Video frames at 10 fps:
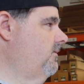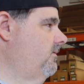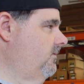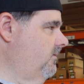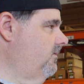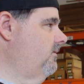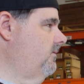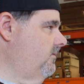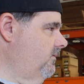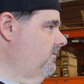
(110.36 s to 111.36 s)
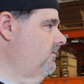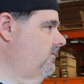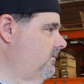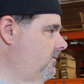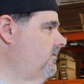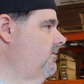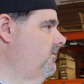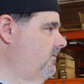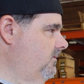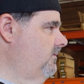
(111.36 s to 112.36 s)
couple instances.
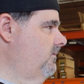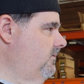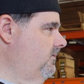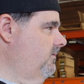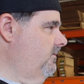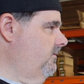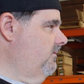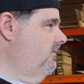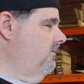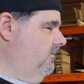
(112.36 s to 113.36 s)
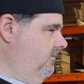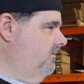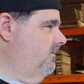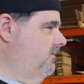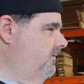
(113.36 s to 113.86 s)
Did you get that?